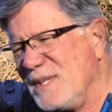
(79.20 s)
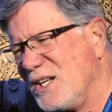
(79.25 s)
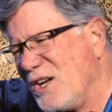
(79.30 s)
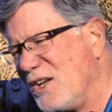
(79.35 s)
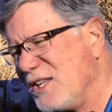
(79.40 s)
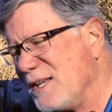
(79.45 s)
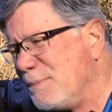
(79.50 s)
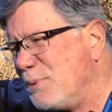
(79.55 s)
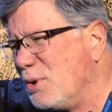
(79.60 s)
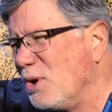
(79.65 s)
you
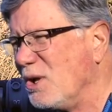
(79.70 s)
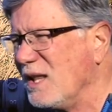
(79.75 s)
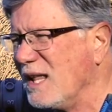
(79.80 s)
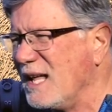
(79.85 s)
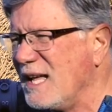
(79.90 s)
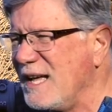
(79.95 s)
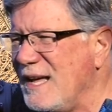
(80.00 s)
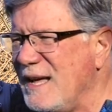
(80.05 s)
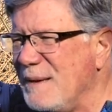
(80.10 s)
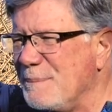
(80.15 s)
know, you pull
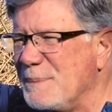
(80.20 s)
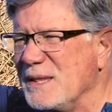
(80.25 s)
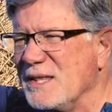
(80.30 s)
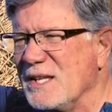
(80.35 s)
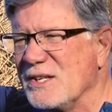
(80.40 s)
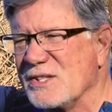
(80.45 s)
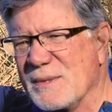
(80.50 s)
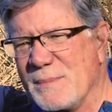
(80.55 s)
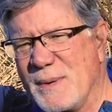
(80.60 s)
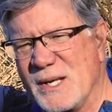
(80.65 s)
up
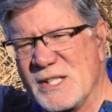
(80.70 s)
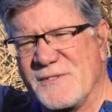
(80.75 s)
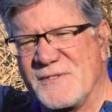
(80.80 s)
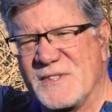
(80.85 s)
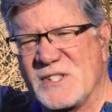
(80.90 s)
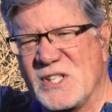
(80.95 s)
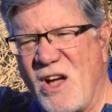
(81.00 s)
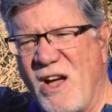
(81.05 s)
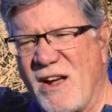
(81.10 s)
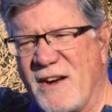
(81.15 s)
and there's a bunch of
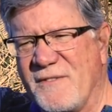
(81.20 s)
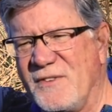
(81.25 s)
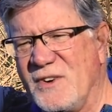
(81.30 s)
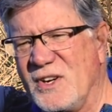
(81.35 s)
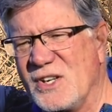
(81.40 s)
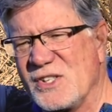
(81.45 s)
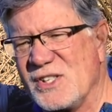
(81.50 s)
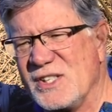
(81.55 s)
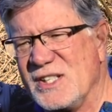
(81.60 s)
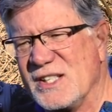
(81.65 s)

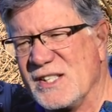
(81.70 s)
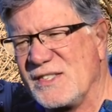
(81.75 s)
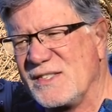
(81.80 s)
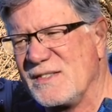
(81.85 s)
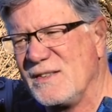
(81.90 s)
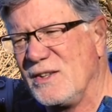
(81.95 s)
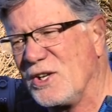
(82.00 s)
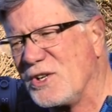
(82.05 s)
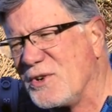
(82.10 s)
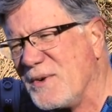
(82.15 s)
photographers and you
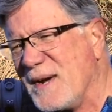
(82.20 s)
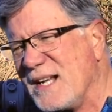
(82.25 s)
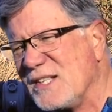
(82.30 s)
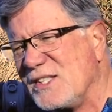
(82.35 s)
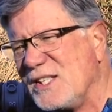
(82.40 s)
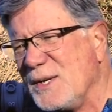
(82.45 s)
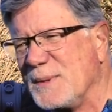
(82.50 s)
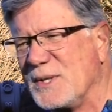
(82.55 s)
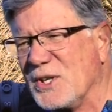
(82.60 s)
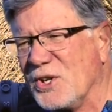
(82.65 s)
look around
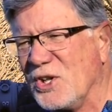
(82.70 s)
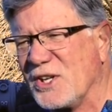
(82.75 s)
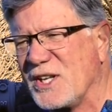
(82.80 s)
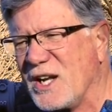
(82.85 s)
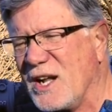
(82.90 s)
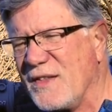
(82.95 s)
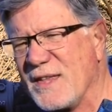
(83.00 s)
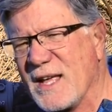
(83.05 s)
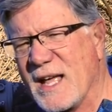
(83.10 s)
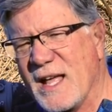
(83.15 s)
and see what they're
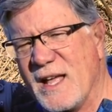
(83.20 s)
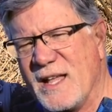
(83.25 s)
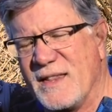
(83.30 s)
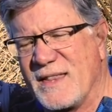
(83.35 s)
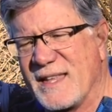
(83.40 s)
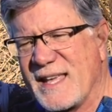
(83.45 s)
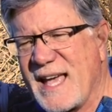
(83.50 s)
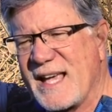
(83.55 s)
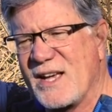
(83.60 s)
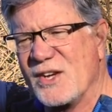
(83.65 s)
looking on. The,
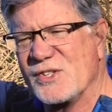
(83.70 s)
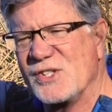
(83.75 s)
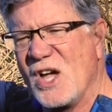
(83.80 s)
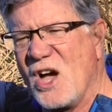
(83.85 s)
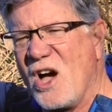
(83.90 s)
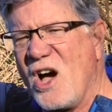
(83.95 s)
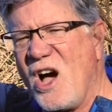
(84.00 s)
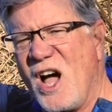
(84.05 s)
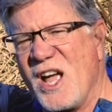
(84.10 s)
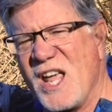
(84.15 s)
the guy goes,
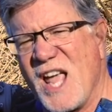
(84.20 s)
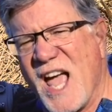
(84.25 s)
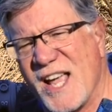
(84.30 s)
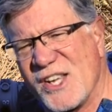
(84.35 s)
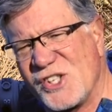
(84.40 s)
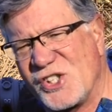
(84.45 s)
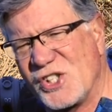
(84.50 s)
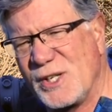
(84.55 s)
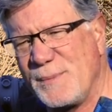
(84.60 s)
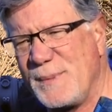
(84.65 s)
oh yeah,
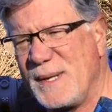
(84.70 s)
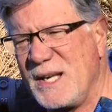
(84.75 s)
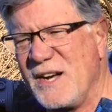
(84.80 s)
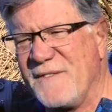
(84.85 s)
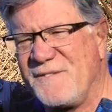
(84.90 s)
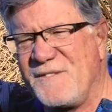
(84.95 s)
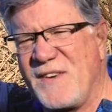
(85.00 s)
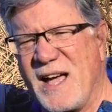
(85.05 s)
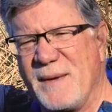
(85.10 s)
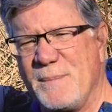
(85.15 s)
you should have been
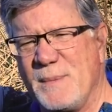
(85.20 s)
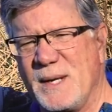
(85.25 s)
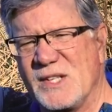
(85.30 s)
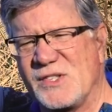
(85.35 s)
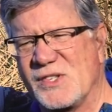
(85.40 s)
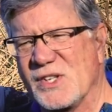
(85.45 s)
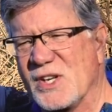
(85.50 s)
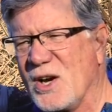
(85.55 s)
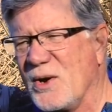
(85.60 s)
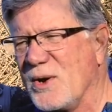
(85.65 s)
here five
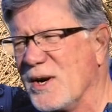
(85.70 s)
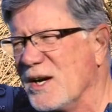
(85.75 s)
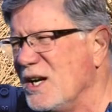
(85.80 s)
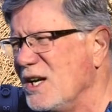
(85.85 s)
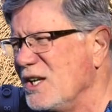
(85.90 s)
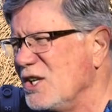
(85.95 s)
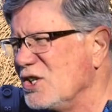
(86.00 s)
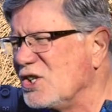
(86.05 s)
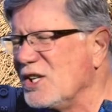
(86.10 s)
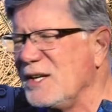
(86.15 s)
minutes ago or
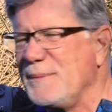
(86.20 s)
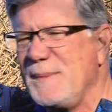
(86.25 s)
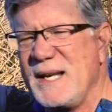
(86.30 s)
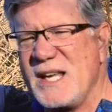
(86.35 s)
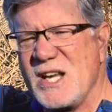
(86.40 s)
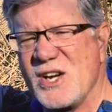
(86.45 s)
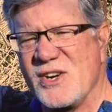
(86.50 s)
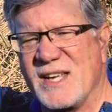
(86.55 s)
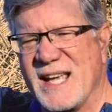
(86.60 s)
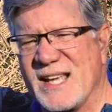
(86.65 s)
you should have
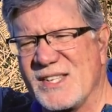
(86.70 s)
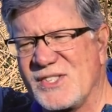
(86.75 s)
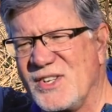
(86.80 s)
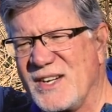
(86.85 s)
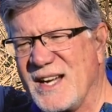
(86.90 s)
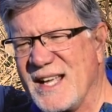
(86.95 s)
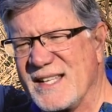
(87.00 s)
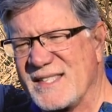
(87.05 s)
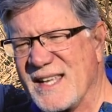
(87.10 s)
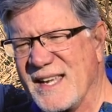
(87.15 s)
been here
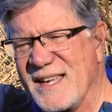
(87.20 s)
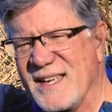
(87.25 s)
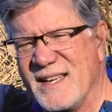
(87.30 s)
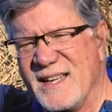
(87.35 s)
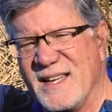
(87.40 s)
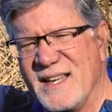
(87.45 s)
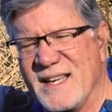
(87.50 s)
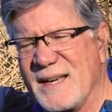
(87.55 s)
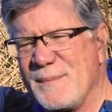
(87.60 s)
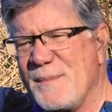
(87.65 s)
yesterday. It's like,
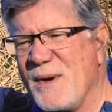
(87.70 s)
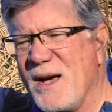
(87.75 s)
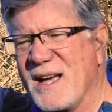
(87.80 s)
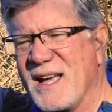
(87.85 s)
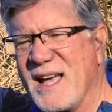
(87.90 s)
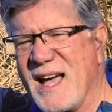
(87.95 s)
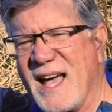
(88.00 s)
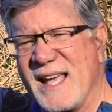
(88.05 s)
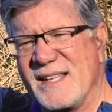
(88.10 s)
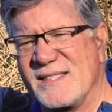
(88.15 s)
come
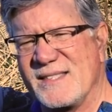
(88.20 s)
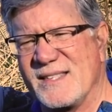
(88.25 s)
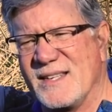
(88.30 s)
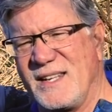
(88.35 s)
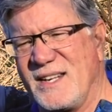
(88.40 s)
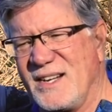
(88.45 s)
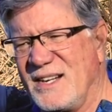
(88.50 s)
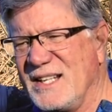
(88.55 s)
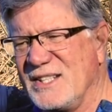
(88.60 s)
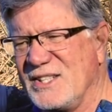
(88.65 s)
on guys,
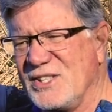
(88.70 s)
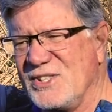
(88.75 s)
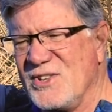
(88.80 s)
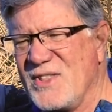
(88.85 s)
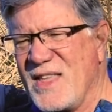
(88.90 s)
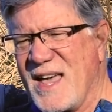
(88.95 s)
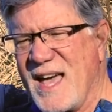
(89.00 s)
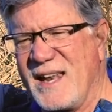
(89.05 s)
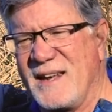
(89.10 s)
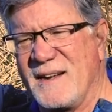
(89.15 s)
you don't need to
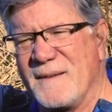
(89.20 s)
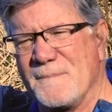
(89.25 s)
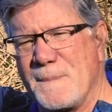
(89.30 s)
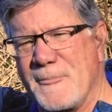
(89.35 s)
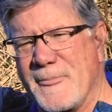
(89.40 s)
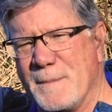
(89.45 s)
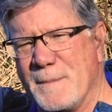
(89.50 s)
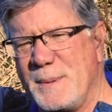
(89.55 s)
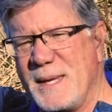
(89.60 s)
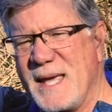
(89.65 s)
do that.
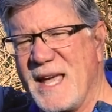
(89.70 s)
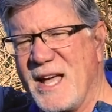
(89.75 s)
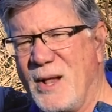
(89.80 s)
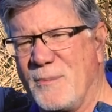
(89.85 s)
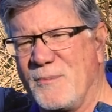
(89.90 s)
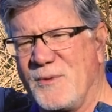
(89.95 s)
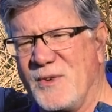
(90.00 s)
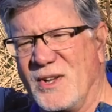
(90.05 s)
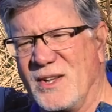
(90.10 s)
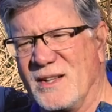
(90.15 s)
Be
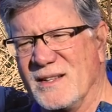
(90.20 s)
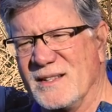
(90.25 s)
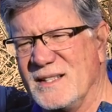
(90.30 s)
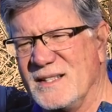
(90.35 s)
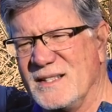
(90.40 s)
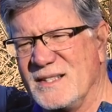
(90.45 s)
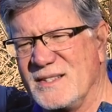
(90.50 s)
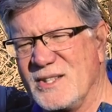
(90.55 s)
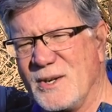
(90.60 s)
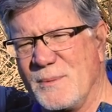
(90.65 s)
helpful.
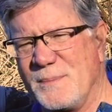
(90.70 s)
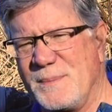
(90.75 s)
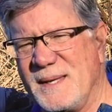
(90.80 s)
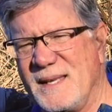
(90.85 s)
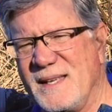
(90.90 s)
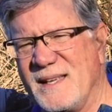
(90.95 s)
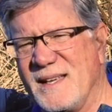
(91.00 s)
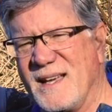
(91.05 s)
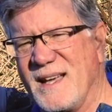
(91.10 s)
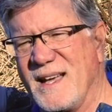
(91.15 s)
Don't
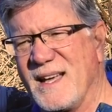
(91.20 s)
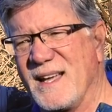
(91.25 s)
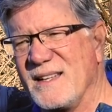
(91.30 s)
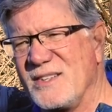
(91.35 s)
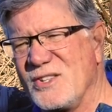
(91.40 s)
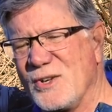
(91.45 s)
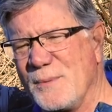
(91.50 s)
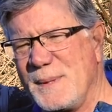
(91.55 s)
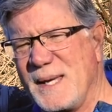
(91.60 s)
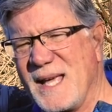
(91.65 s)
be, uh,
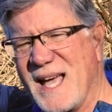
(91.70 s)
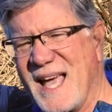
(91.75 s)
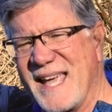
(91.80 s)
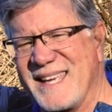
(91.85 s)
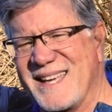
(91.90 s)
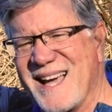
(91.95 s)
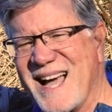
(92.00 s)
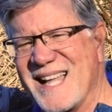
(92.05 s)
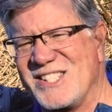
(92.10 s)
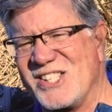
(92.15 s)
don't be, I
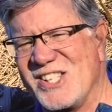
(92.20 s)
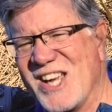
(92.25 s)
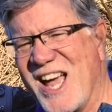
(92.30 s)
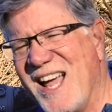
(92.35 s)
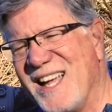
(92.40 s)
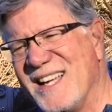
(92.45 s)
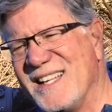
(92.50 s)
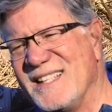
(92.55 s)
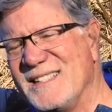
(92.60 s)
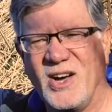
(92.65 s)

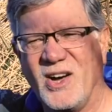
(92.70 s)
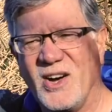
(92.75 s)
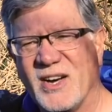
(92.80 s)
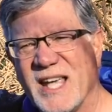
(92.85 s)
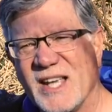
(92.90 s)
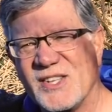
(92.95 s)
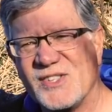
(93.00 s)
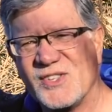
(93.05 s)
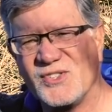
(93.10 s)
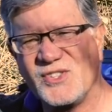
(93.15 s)
gotcha.
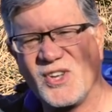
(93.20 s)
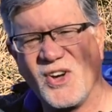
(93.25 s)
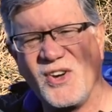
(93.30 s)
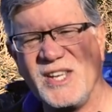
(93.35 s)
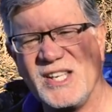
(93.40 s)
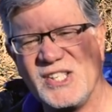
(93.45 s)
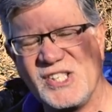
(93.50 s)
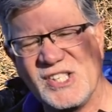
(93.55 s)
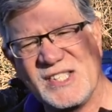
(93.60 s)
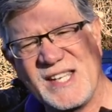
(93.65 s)
Okay, so
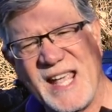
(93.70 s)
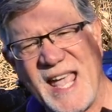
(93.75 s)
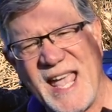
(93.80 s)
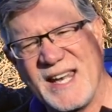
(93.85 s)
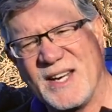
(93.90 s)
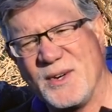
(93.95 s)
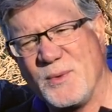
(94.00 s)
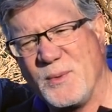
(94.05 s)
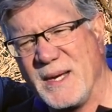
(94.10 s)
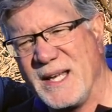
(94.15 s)
don't you just
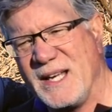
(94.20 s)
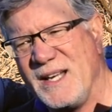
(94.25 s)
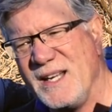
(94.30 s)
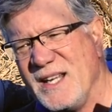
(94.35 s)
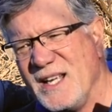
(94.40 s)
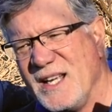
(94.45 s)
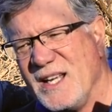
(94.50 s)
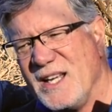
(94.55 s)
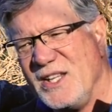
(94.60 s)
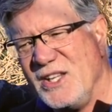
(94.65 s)
hate it when
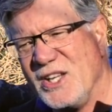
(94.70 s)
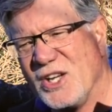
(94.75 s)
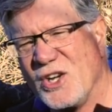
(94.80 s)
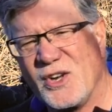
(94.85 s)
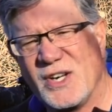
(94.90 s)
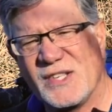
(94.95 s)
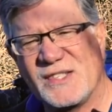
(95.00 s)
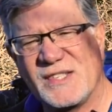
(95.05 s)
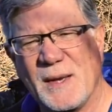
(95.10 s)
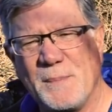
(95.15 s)
you
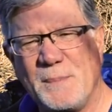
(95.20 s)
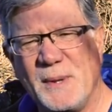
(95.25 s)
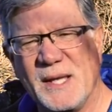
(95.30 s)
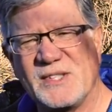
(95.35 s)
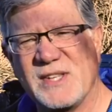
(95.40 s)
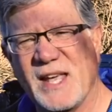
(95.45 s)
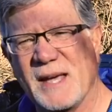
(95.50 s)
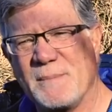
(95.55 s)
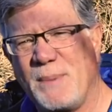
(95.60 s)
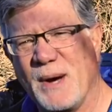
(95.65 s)
go to
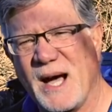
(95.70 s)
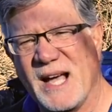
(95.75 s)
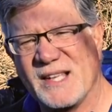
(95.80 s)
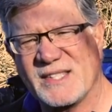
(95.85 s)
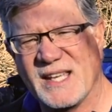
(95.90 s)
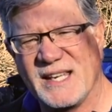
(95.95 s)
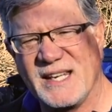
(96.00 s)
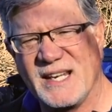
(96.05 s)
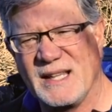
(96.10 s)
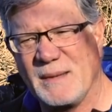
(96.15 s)
someplace like
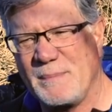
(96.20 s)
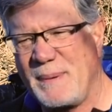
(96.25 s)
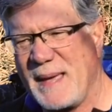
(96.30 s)
Bosque del